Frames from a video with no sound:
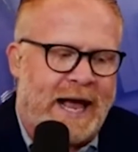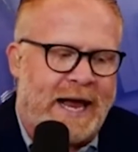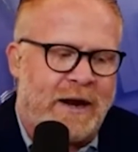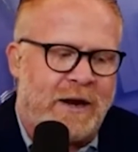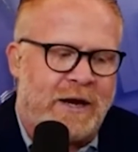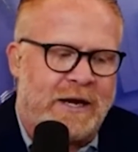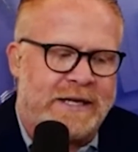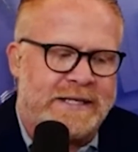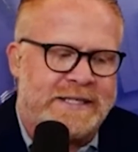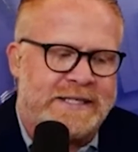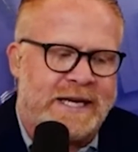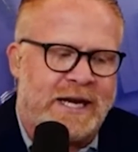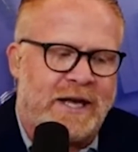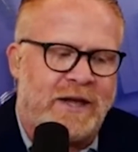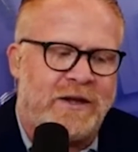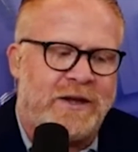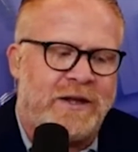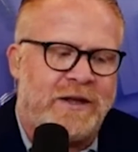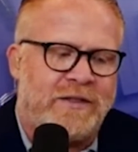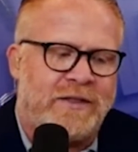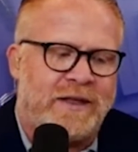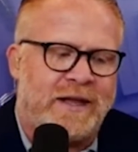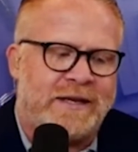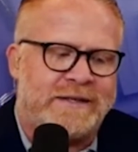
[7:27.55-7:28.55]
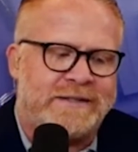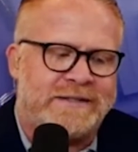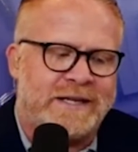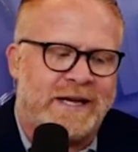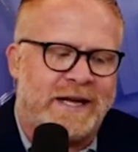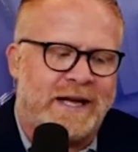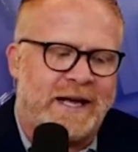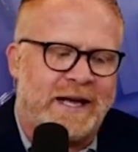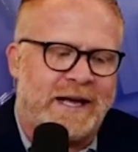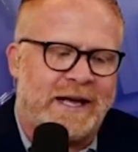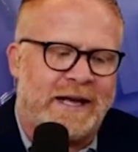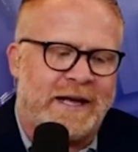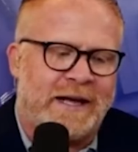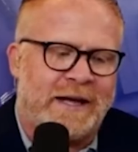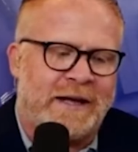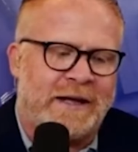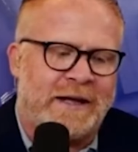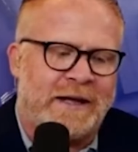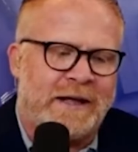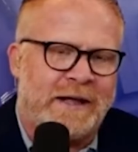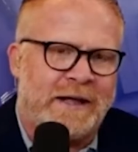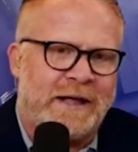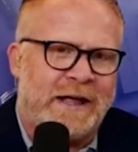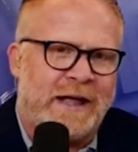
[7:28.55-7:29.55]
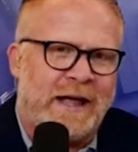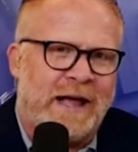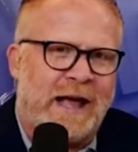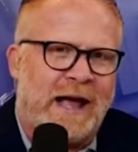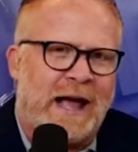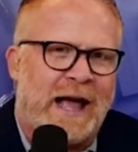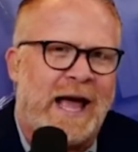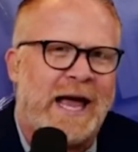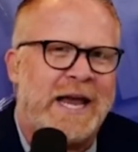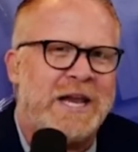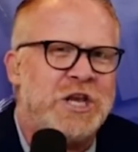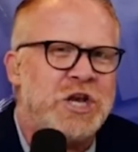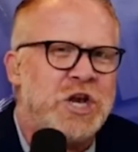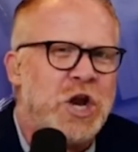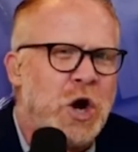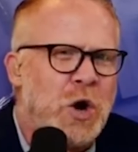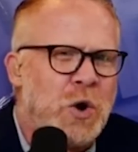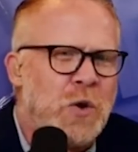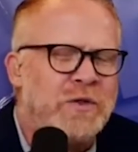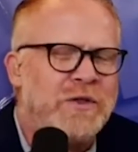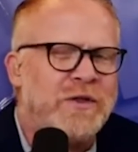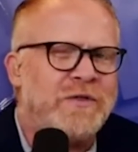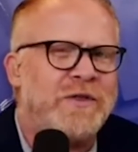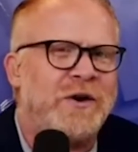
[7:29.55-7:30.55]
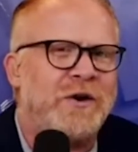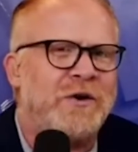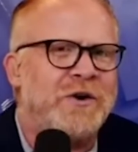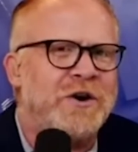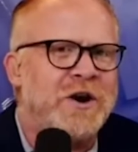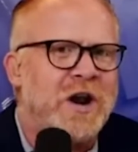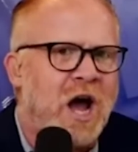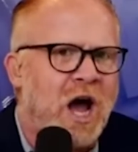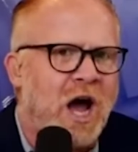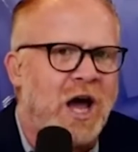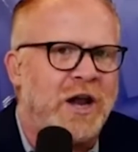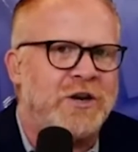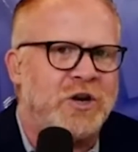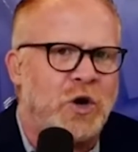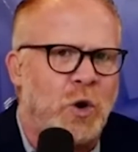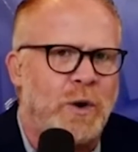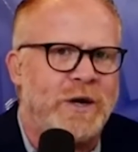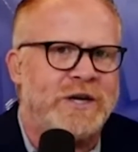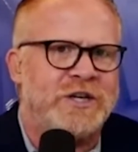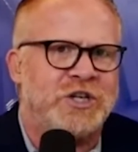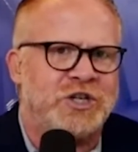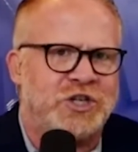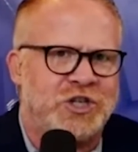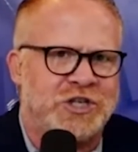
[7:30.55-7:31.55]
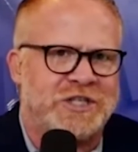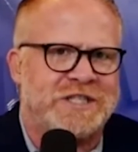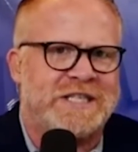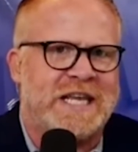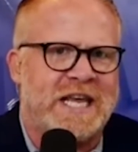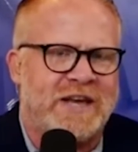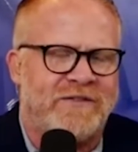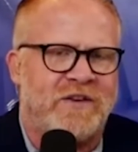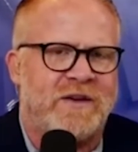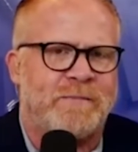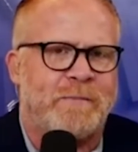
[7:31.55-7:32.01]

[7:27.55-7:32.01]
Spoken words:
can tell you that... I know that they're not going to just give him a